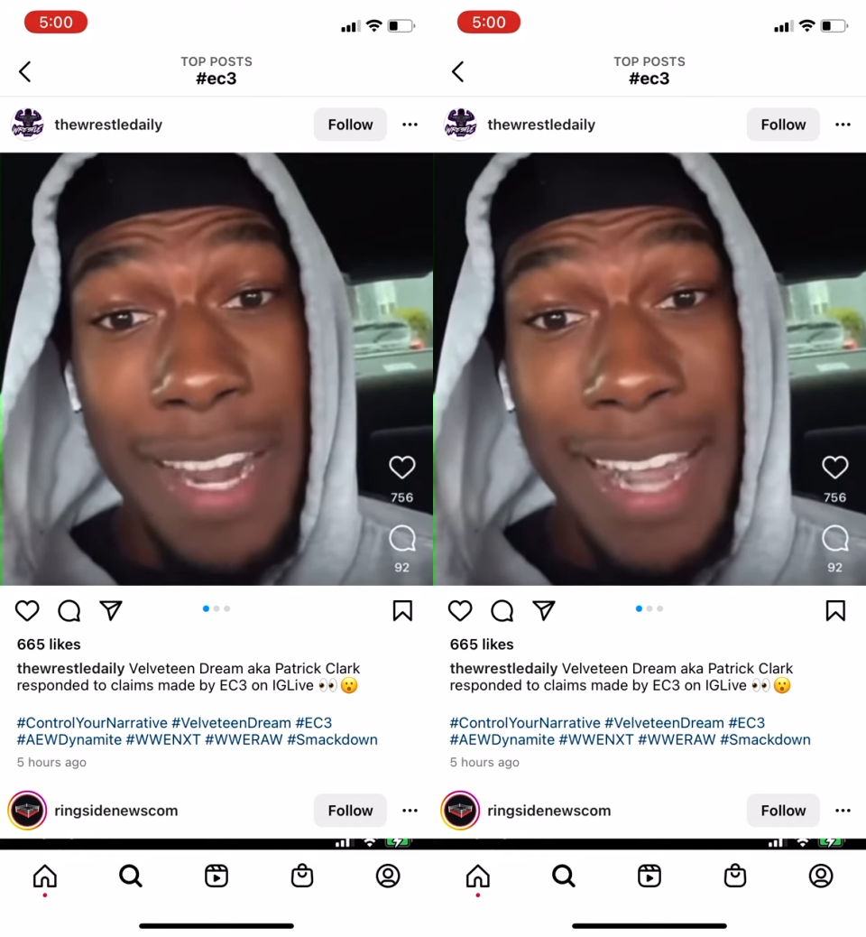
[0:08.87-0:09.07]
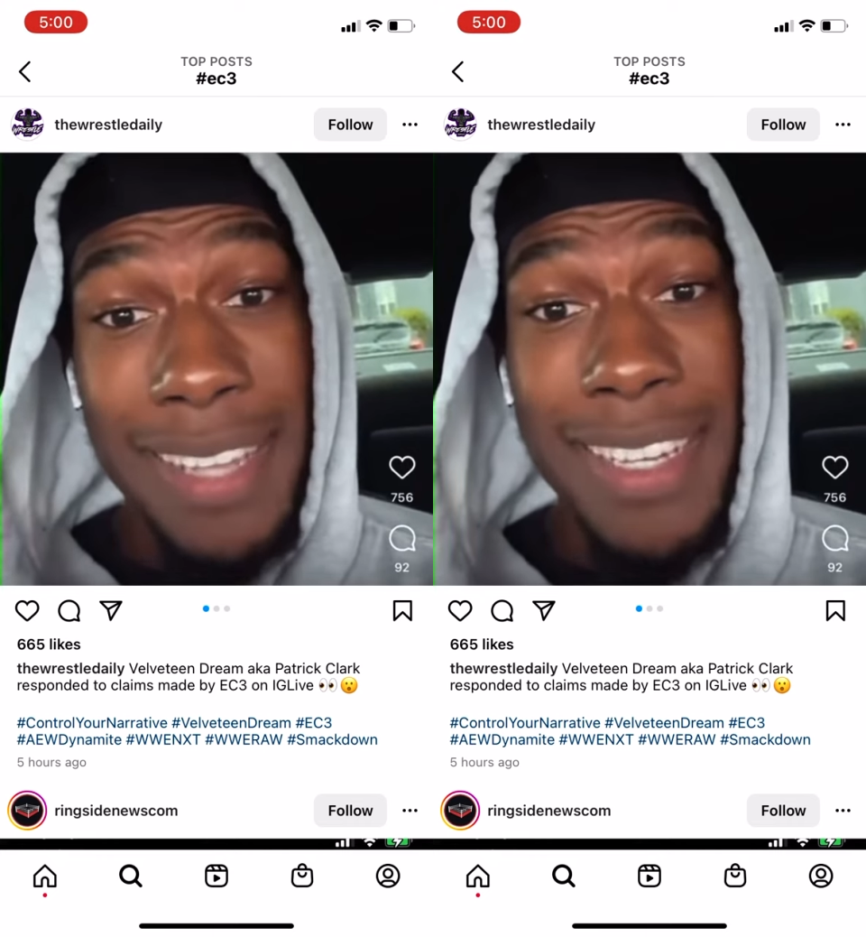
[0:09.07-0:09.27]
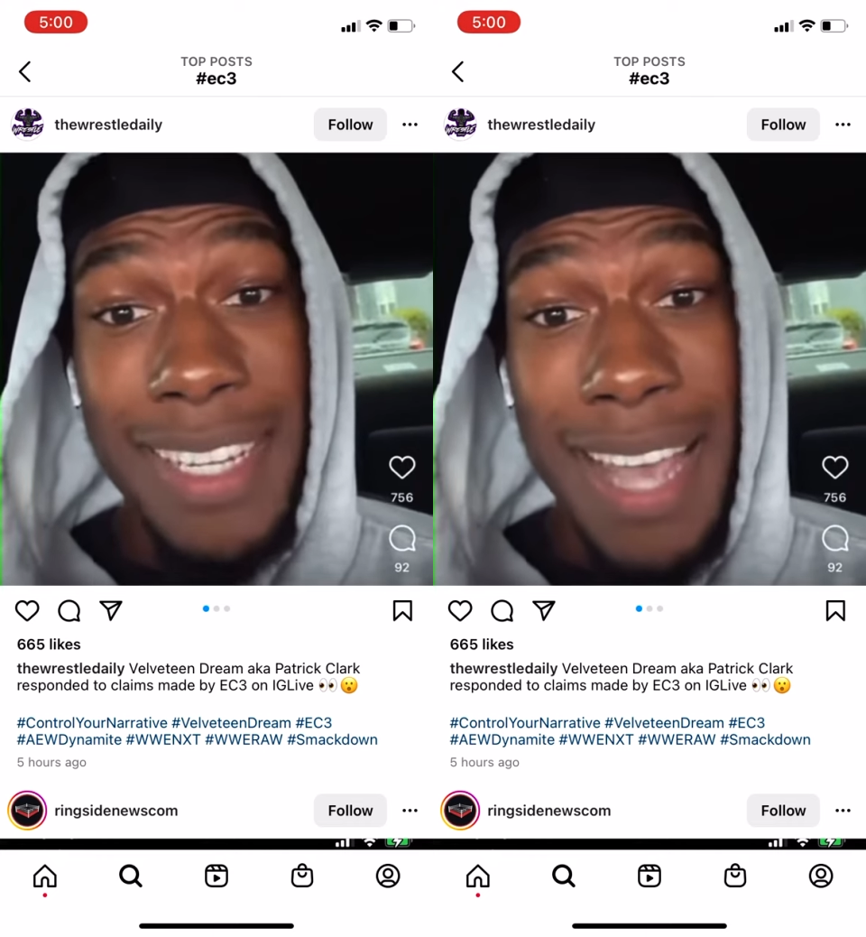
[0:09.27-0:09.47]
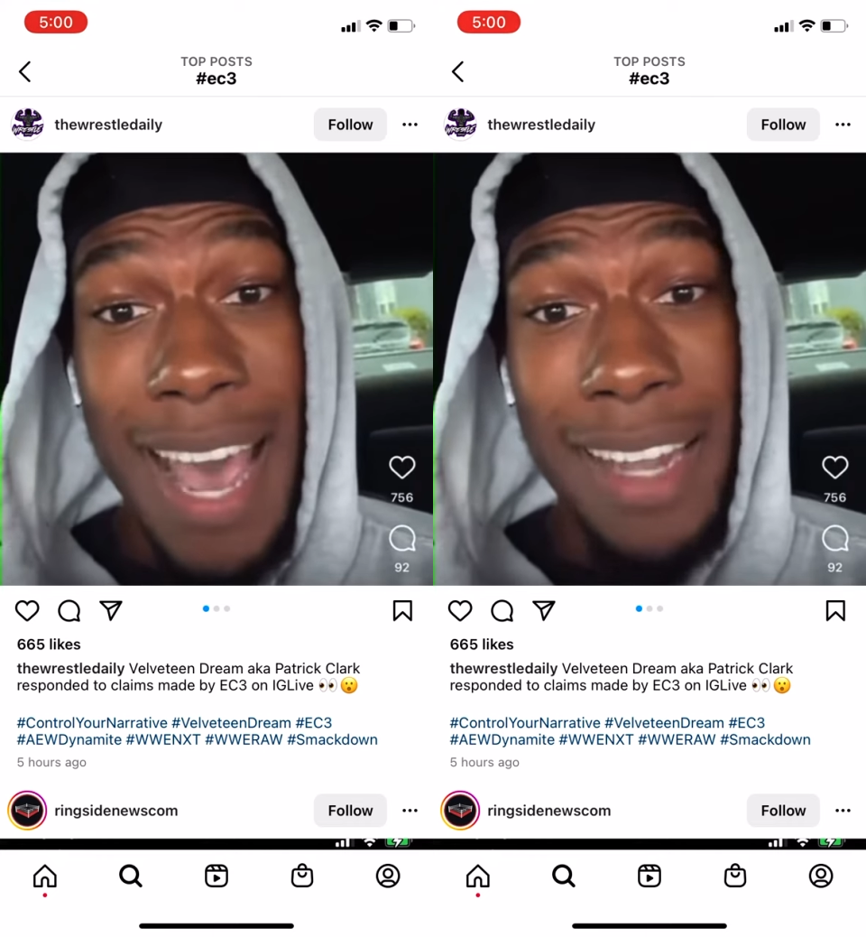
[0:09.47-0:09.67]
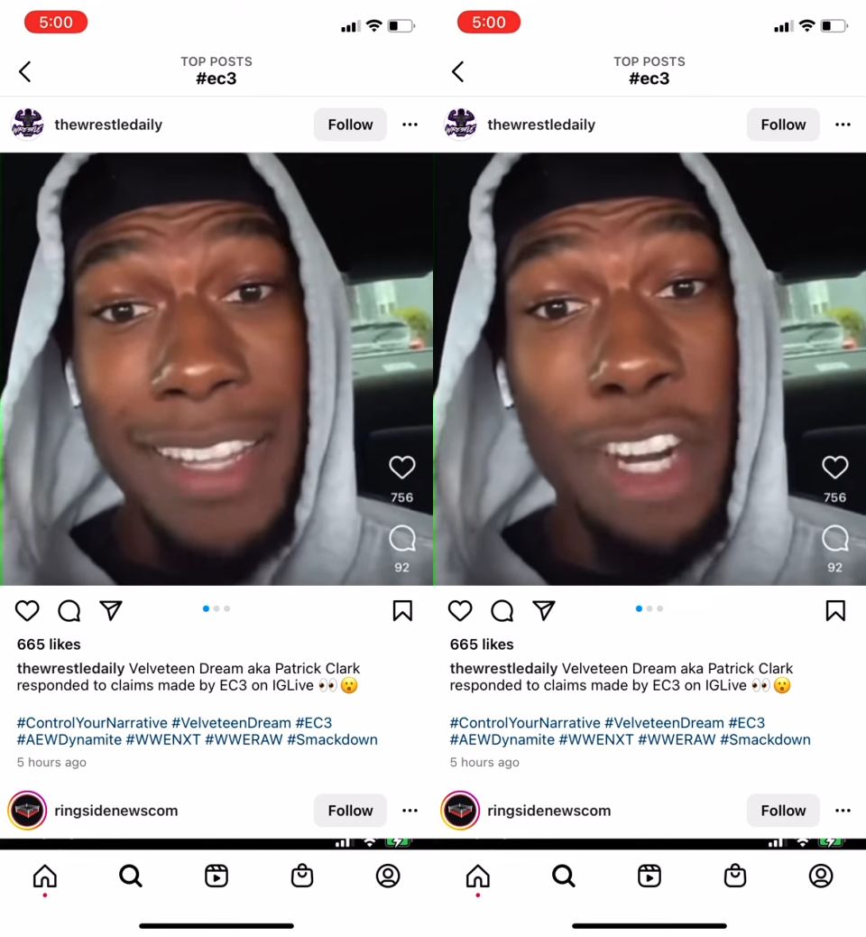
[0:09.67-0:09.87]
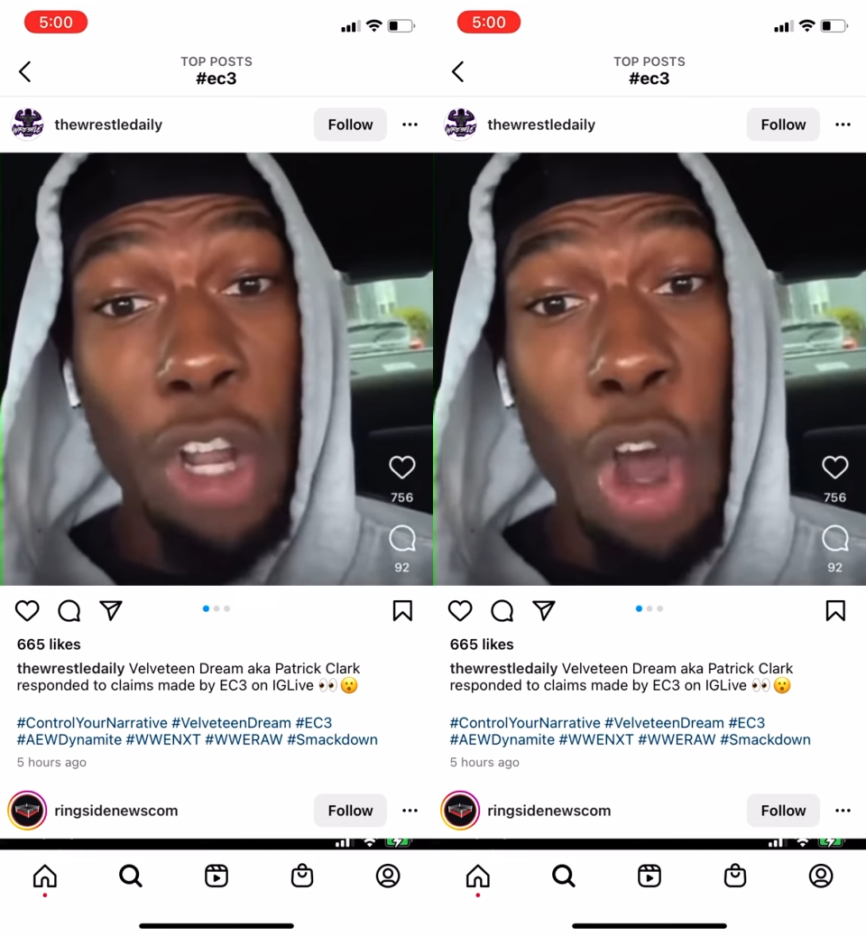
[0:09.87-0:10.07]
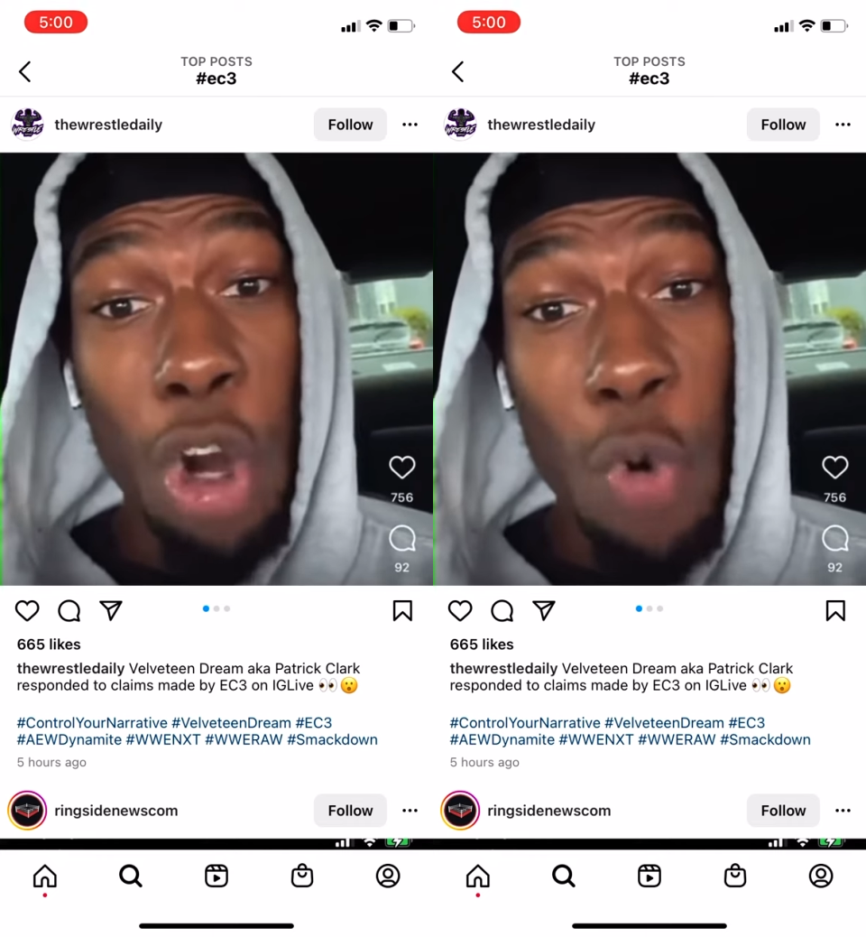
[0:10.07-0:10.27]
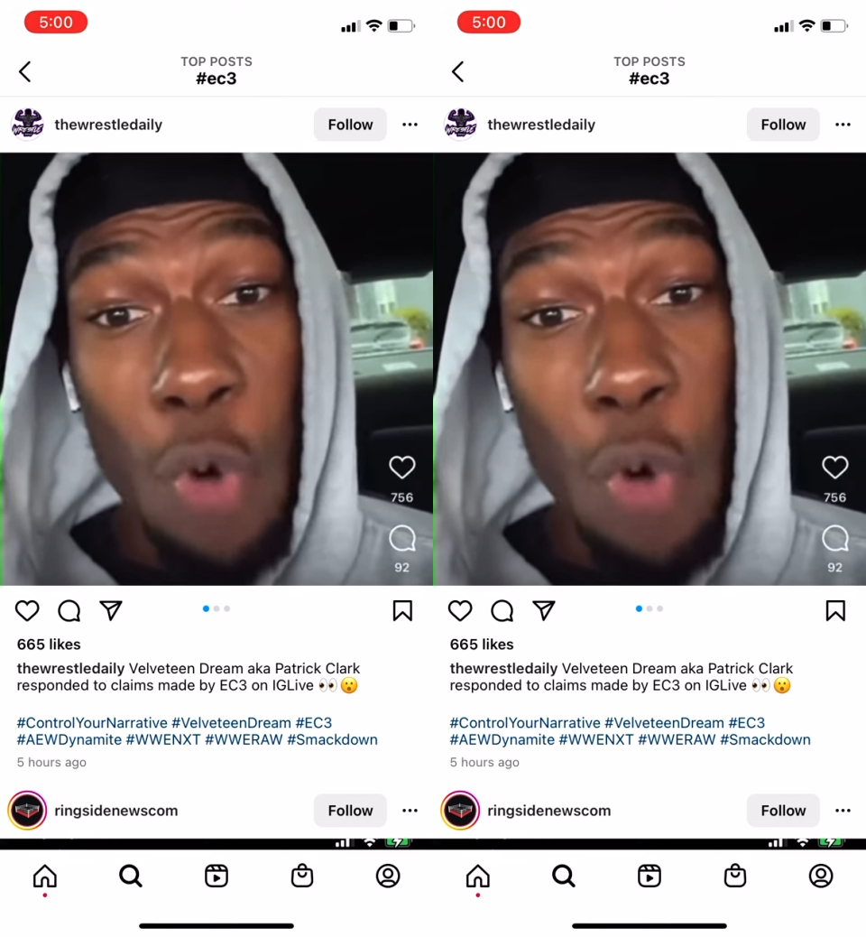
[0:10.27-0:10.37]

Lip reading: NXT talent that no longer